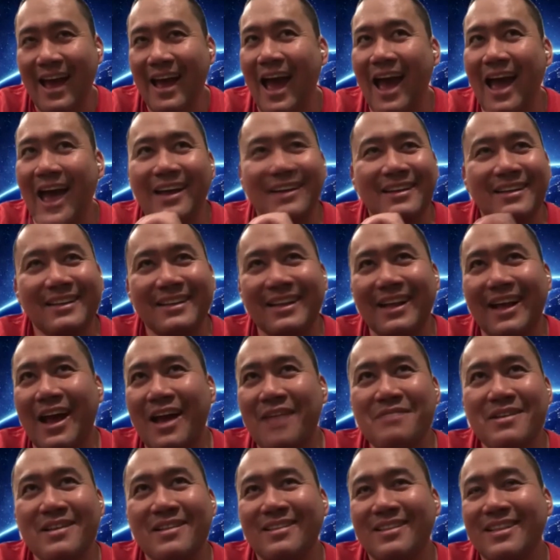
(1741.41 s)
I, I
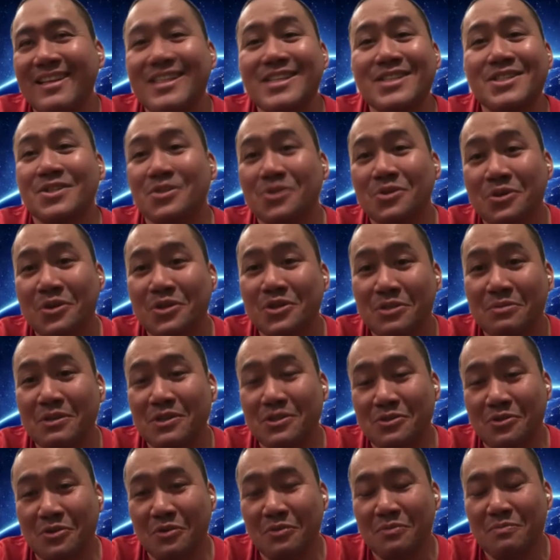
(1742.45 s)
I mean, this is too good
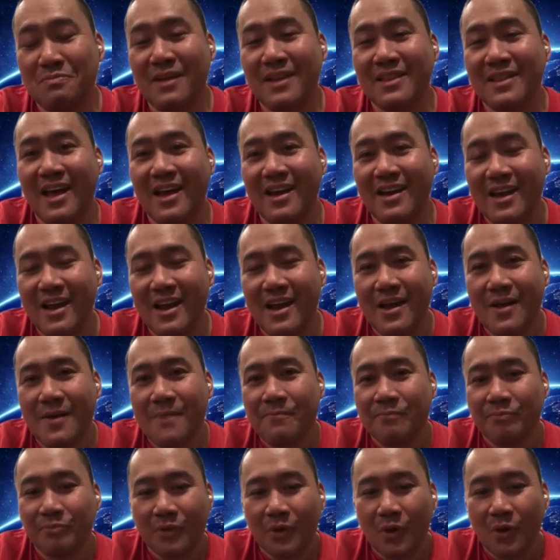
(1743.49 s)
to be true. But then
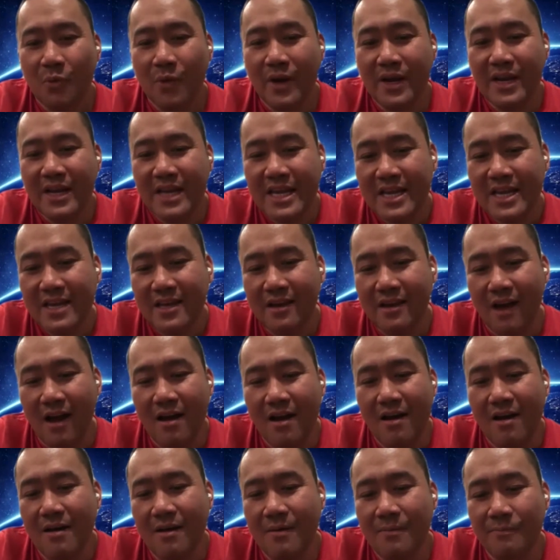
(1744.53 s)
when he
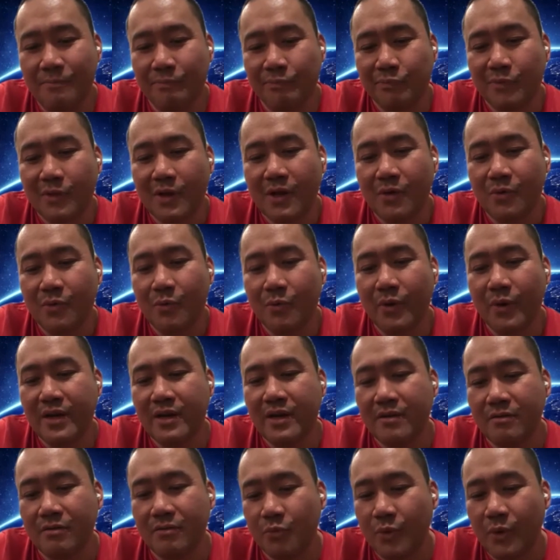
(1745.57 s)

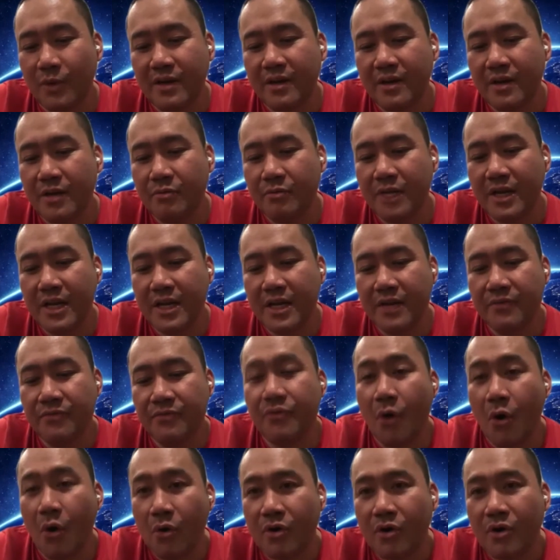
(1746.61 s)

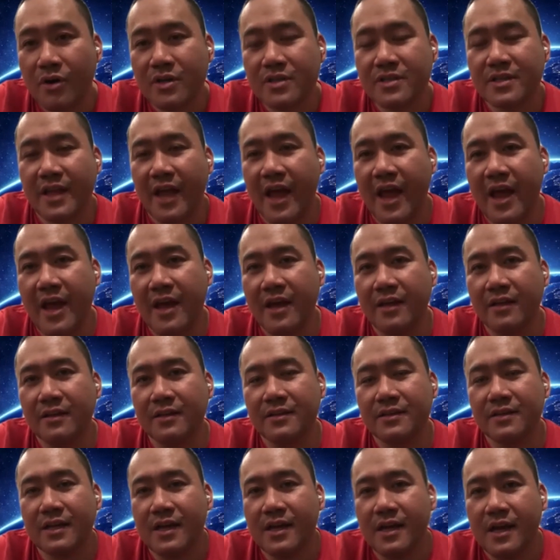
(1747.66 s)
really focused
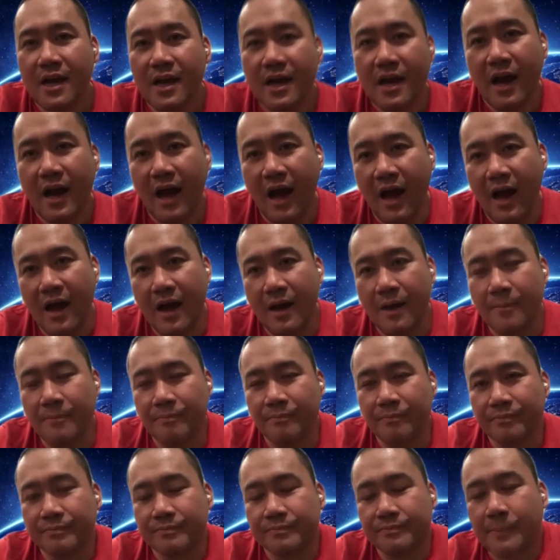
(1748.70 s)

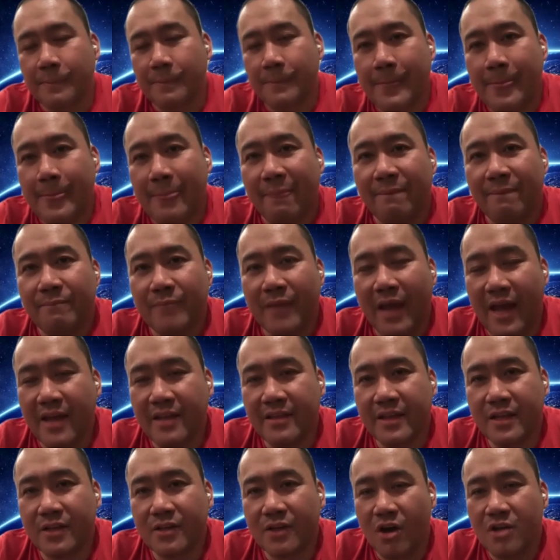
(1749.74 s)
um
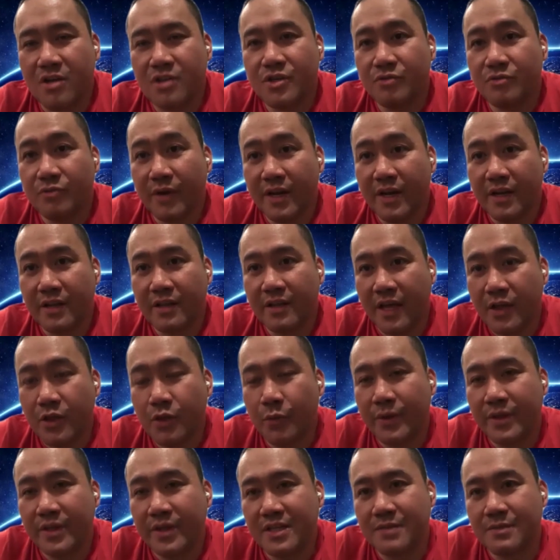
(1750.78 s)
and then concentrated
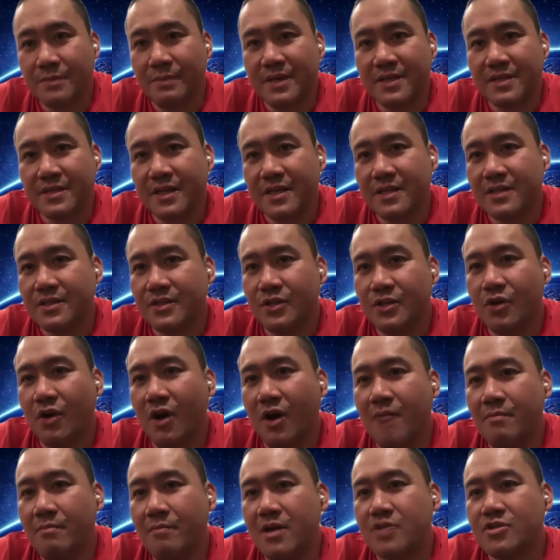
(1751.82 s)
in doing this business, you
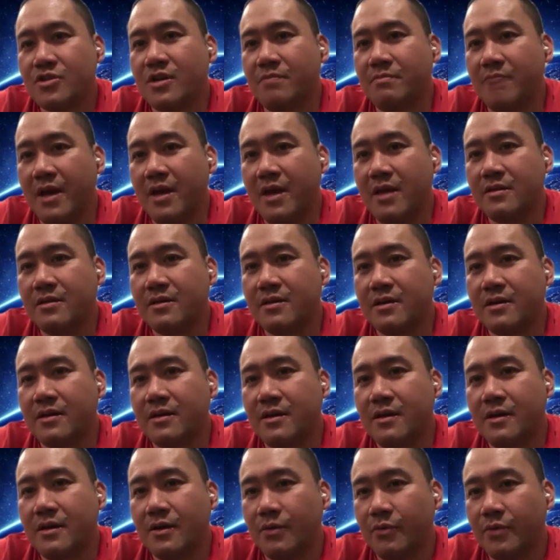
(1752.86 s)
know how much he made
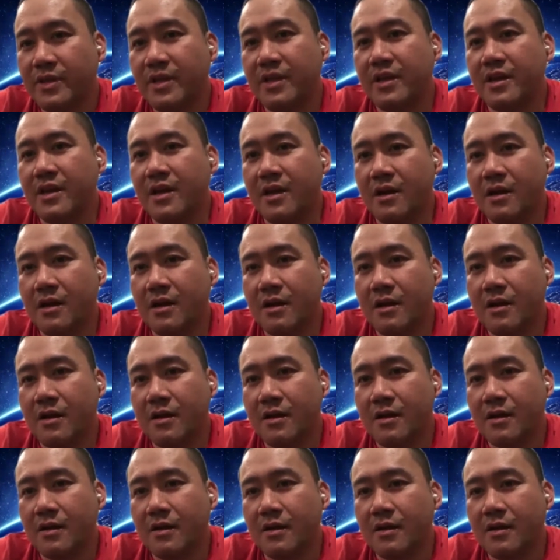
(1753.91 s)
within a year?